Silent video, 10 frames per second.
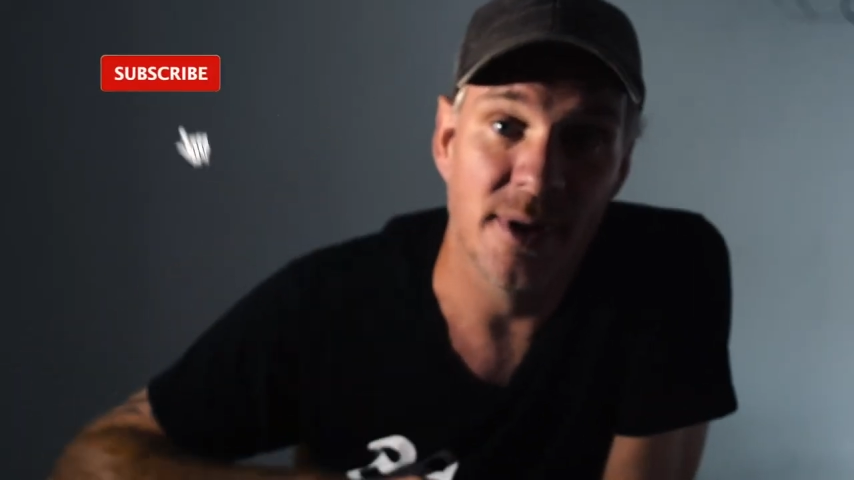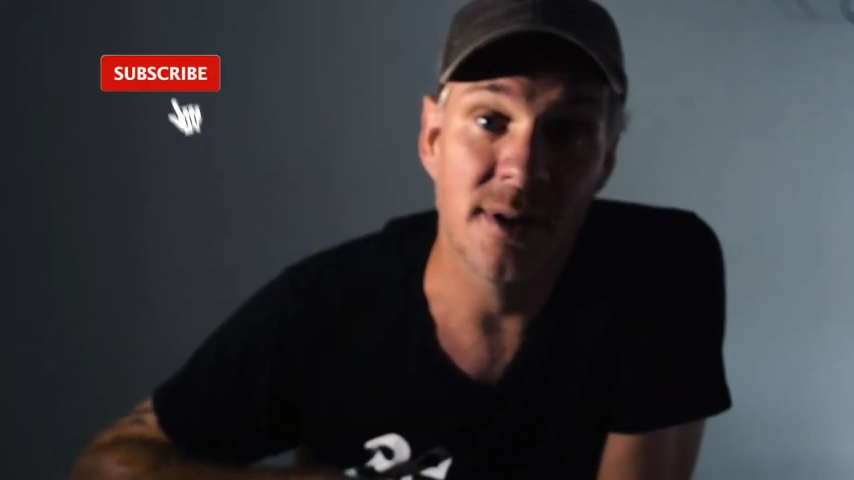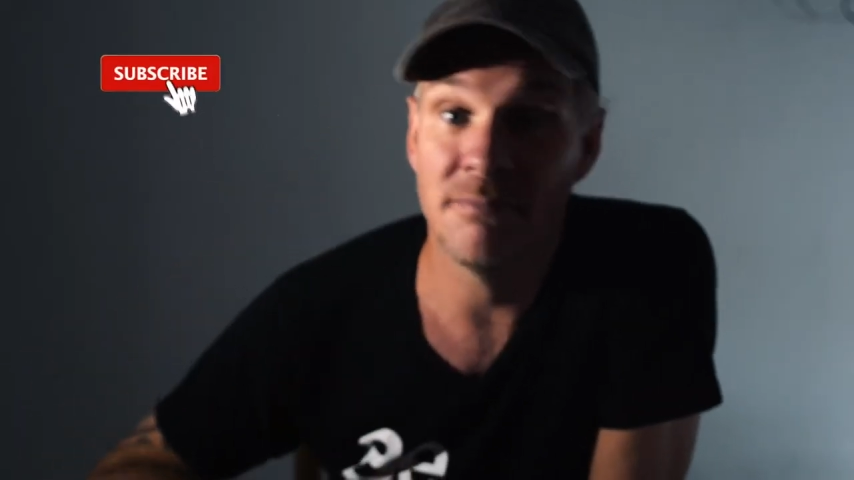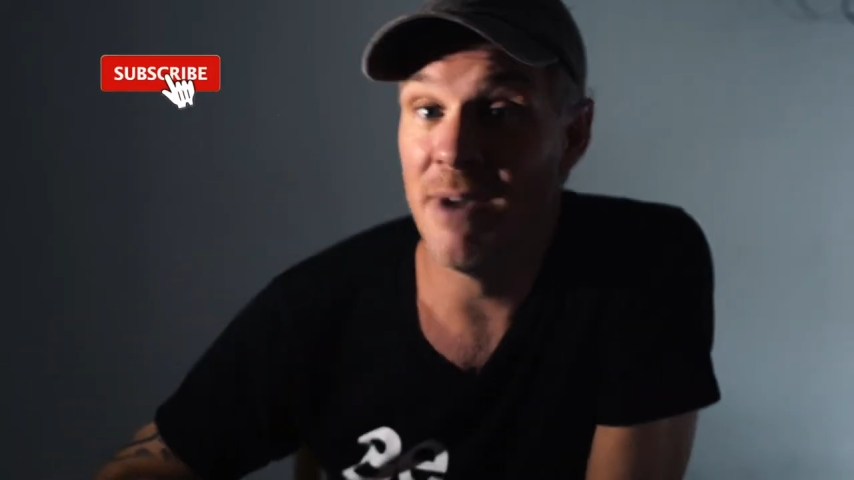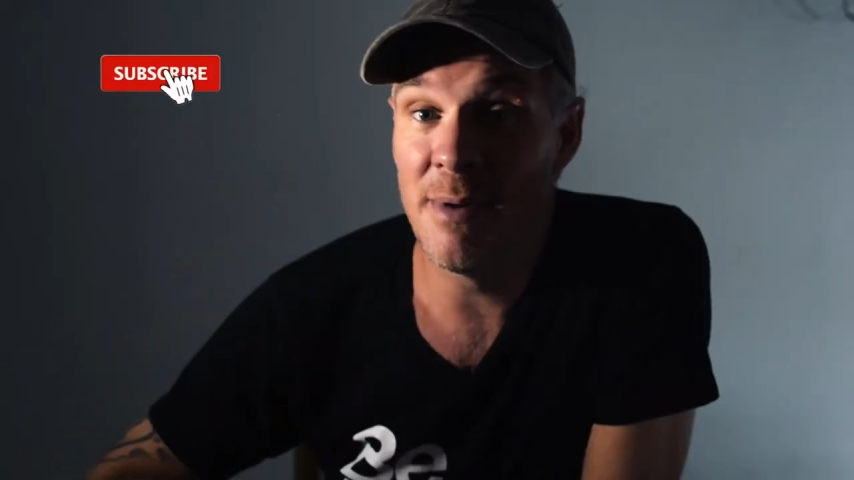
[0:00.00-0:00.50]

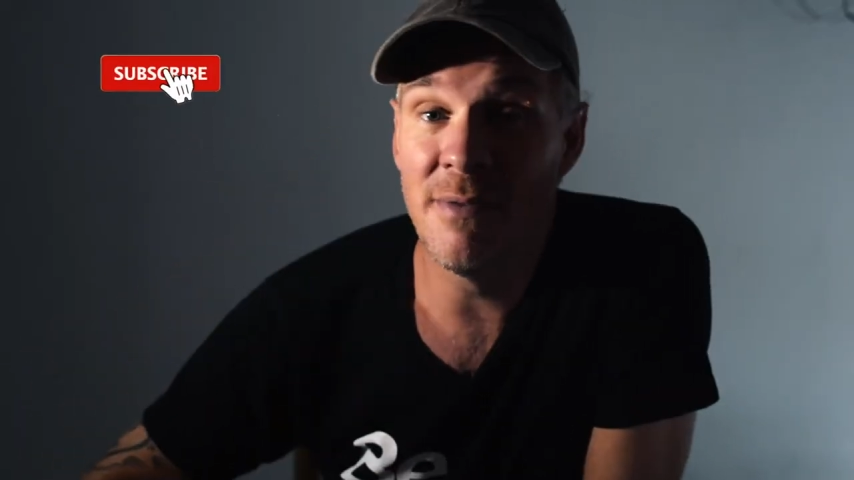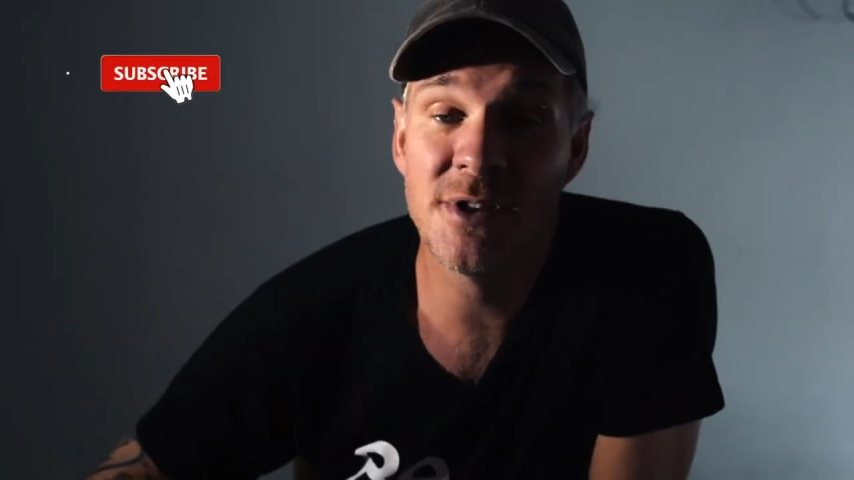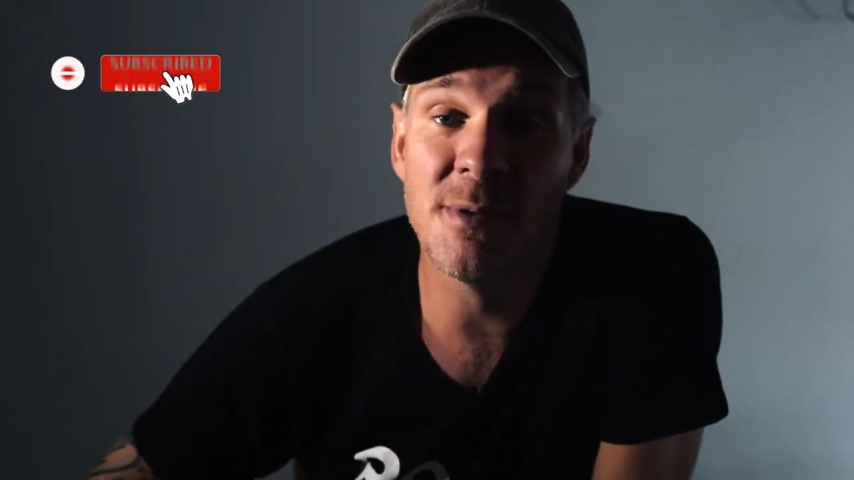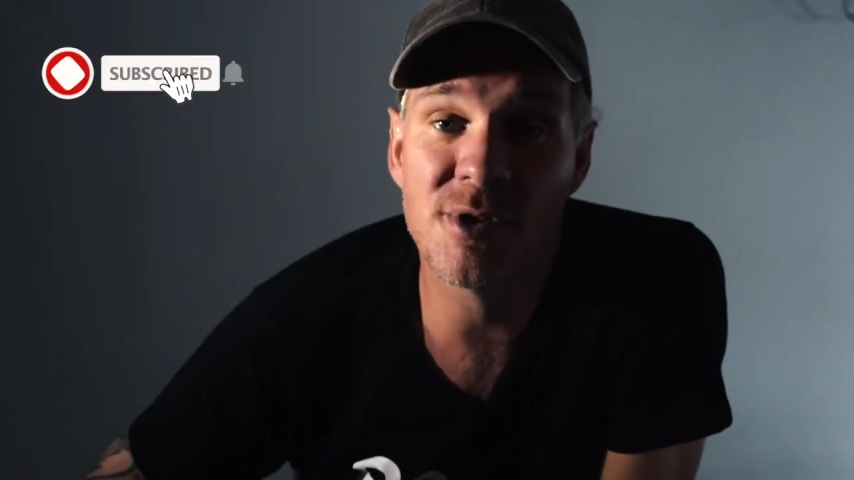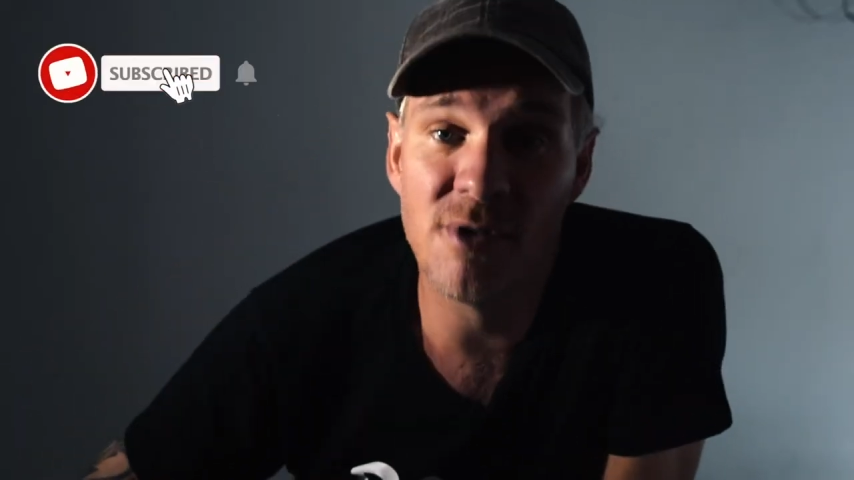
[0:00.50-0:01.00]
and maybe even
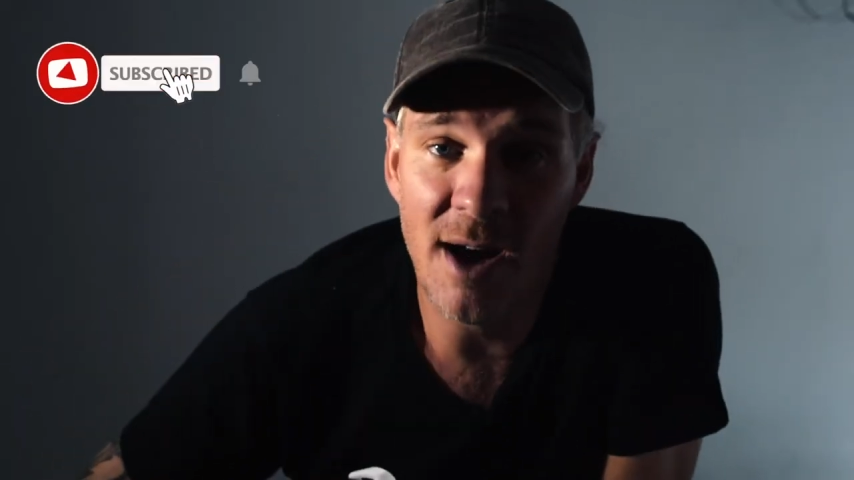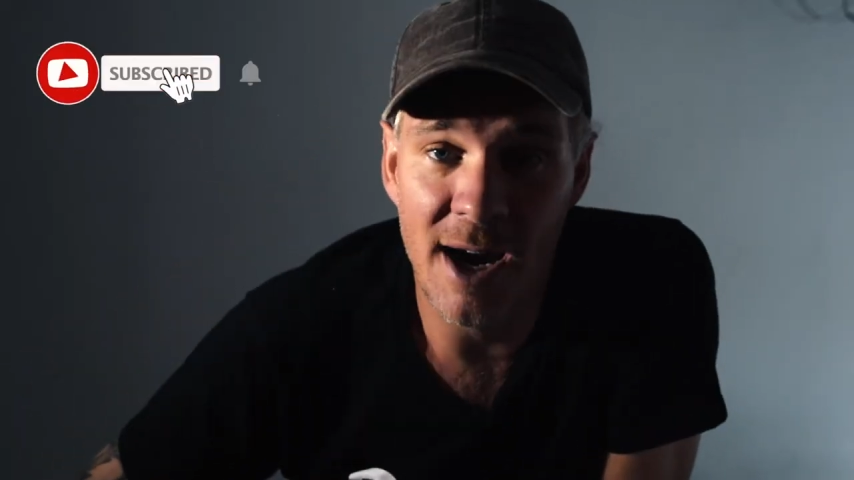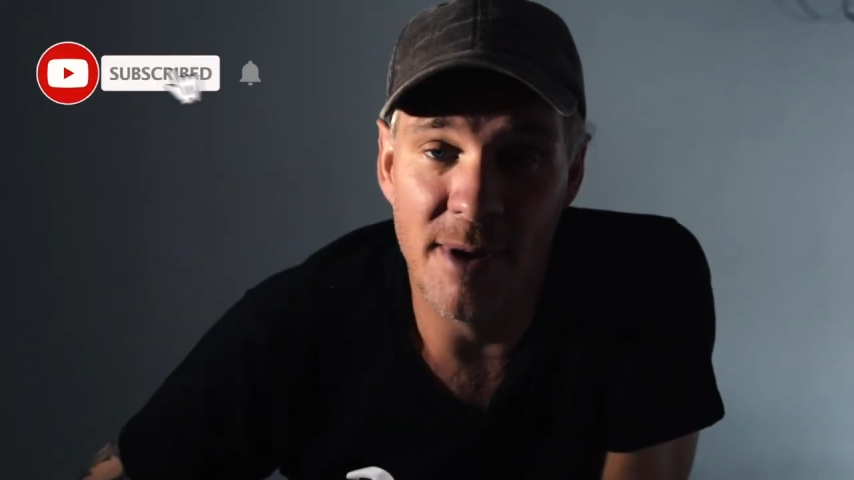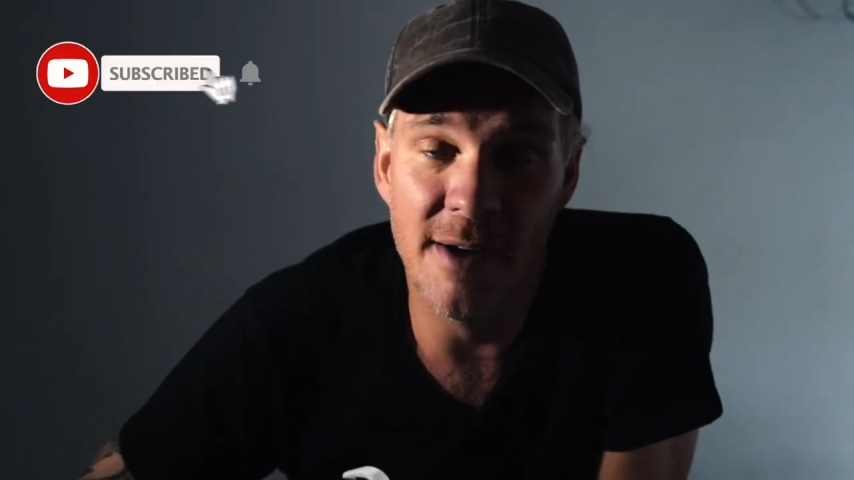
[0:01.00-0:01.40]
subscribe